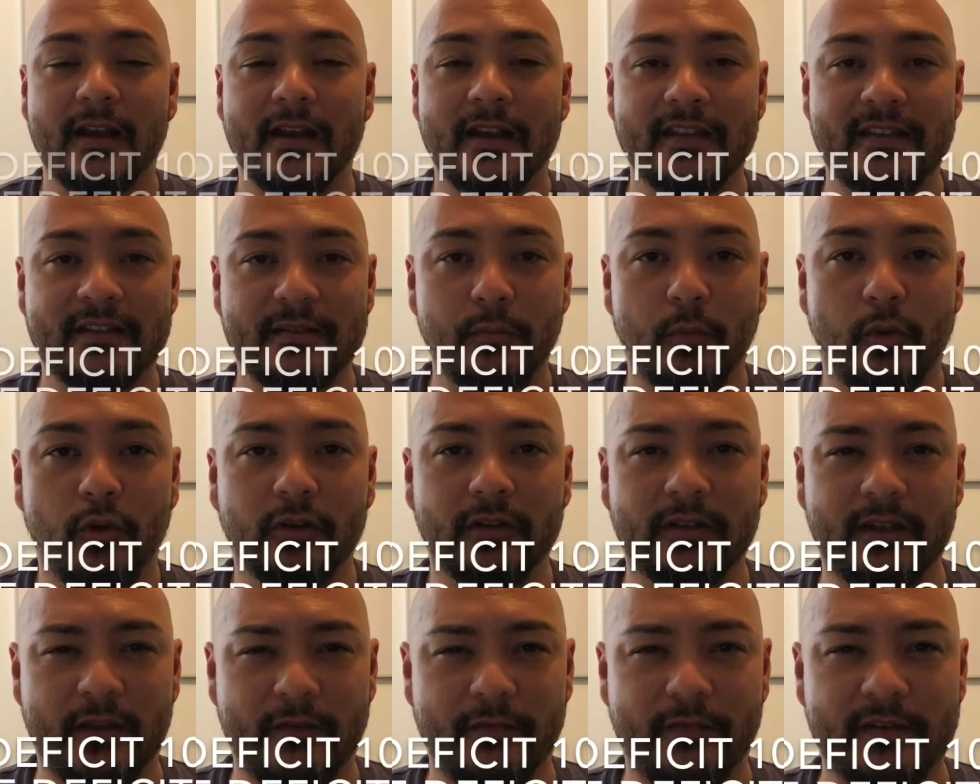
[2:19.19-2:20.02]
A small
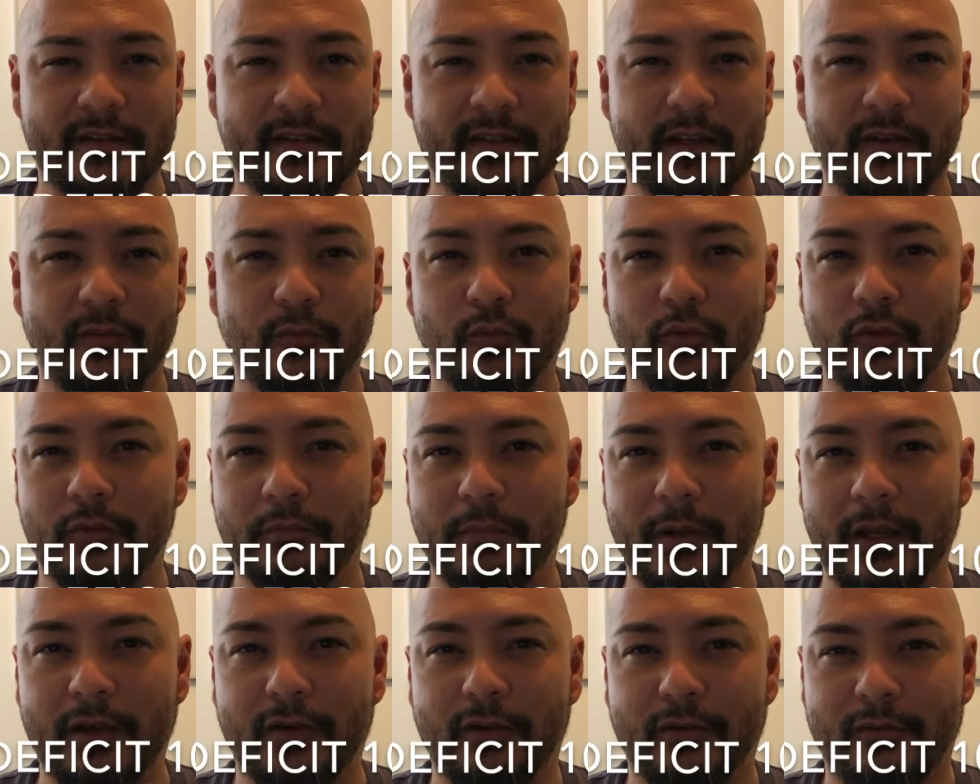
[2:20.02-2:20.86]
deficit would
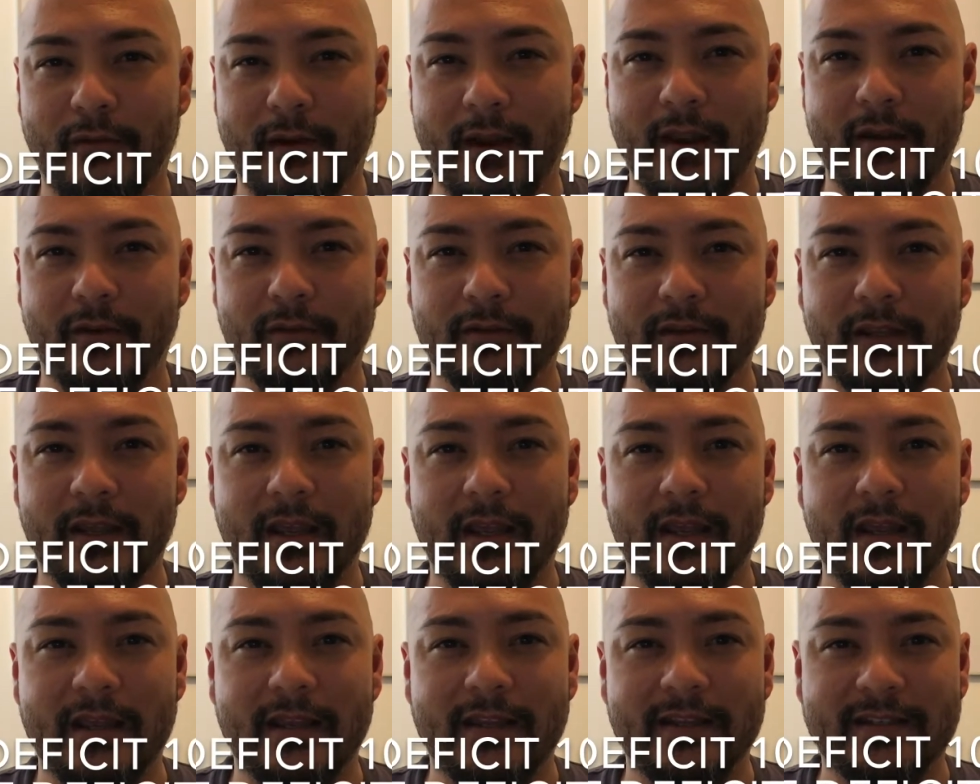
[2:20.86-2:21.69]
be around
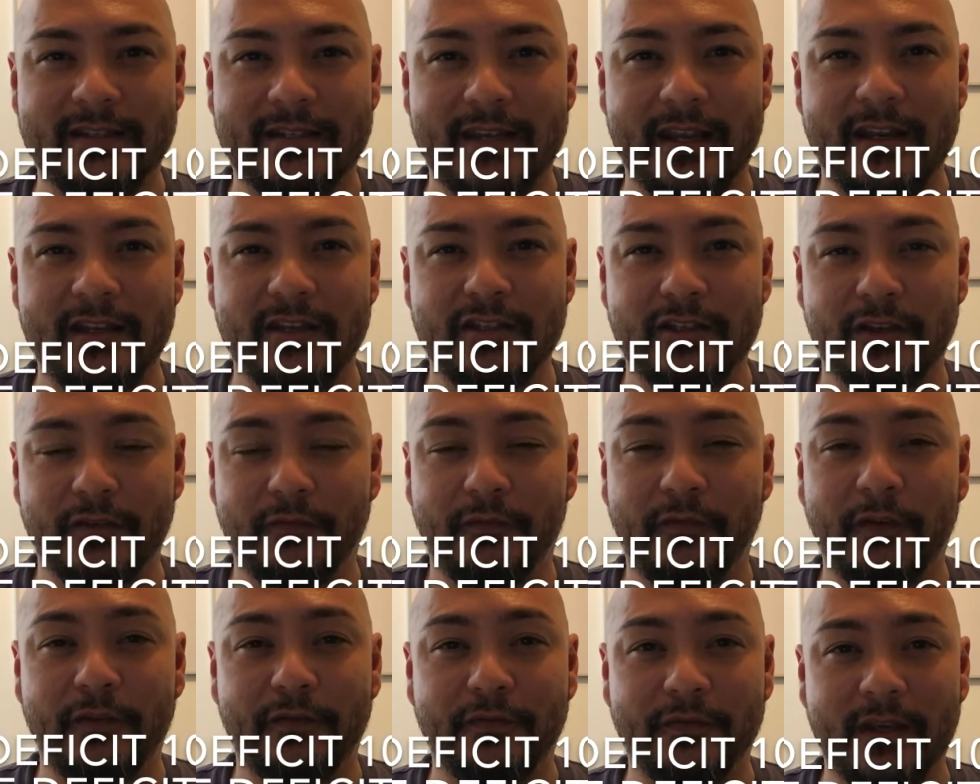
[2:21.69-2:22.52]
10 to
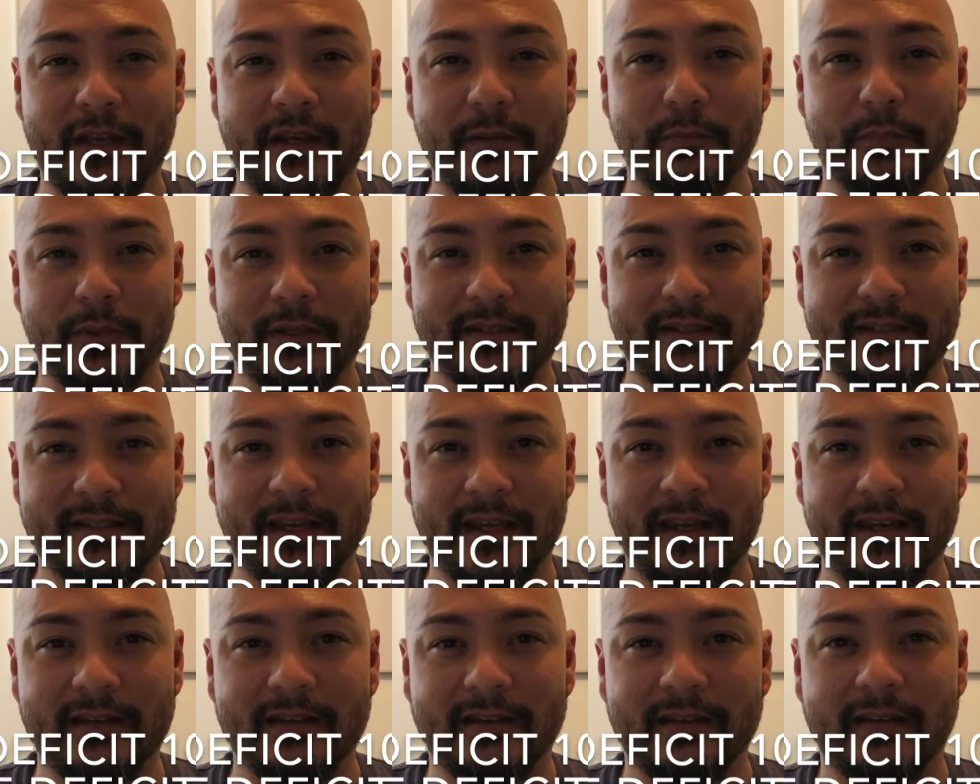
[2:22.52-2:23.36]

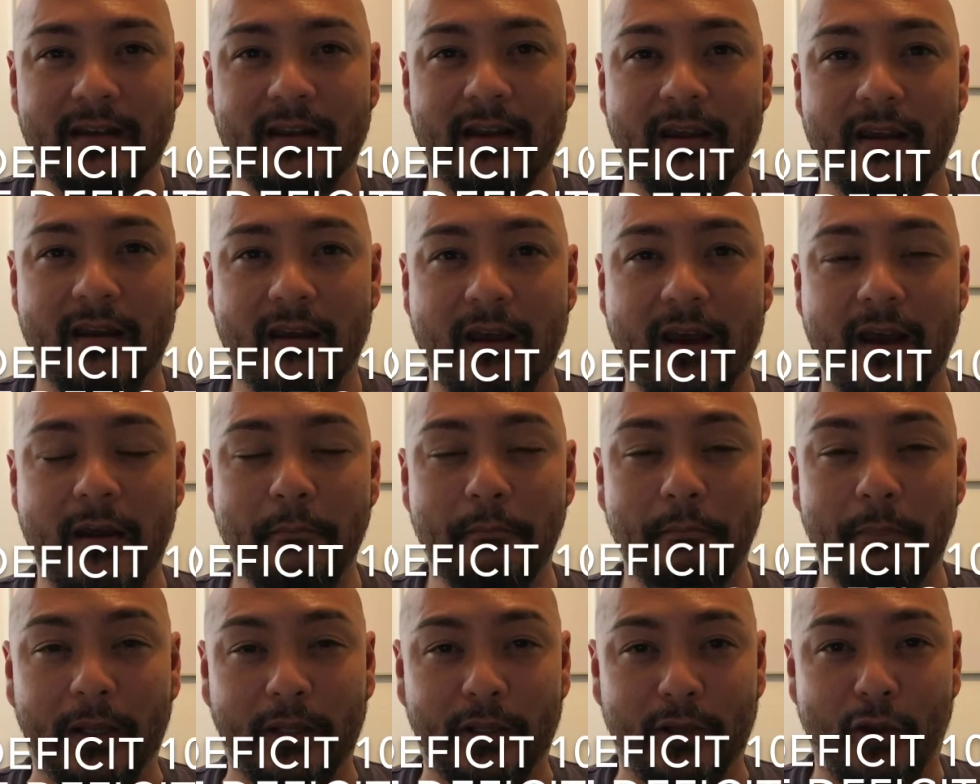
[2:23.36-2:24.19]
15%
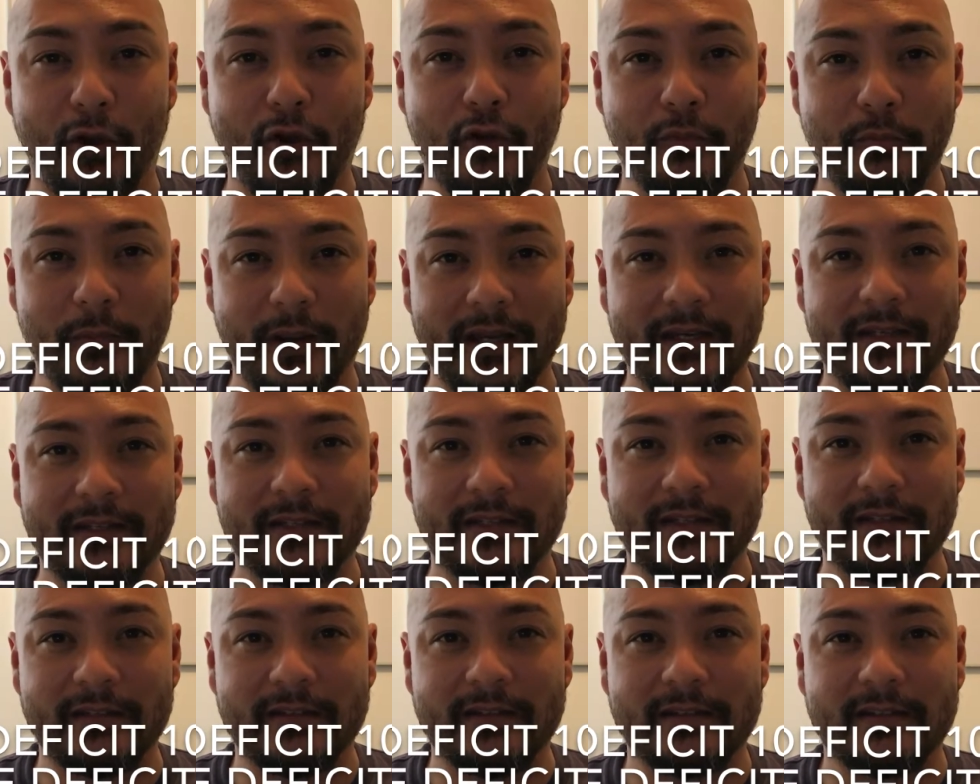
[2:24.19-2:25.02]
below
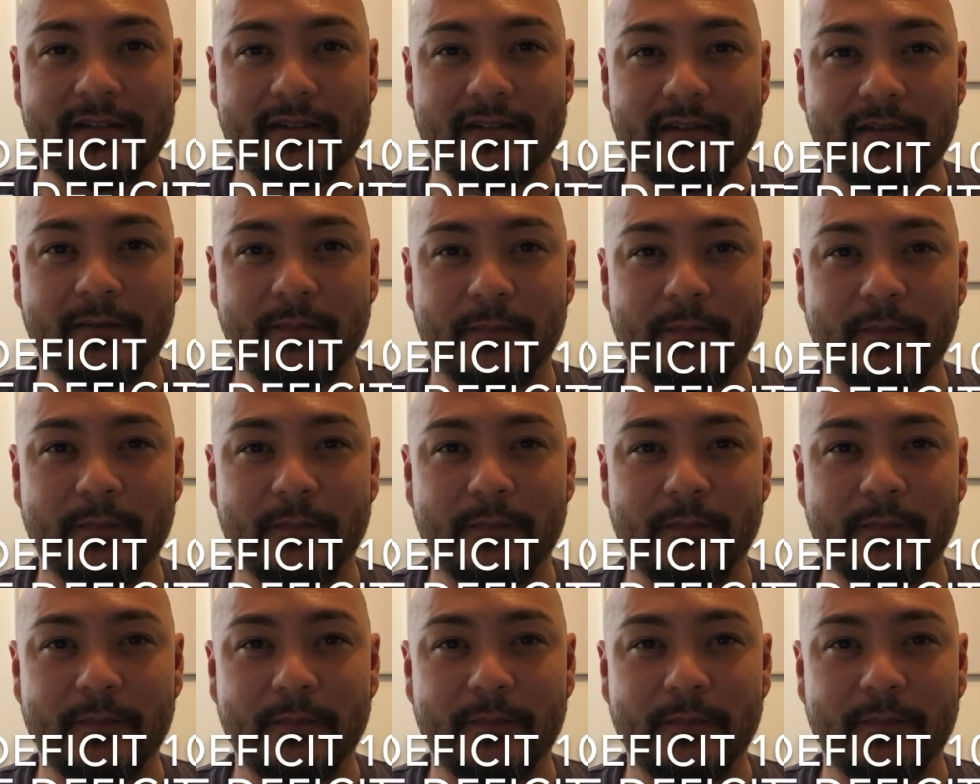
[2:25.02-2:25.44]
maintenance.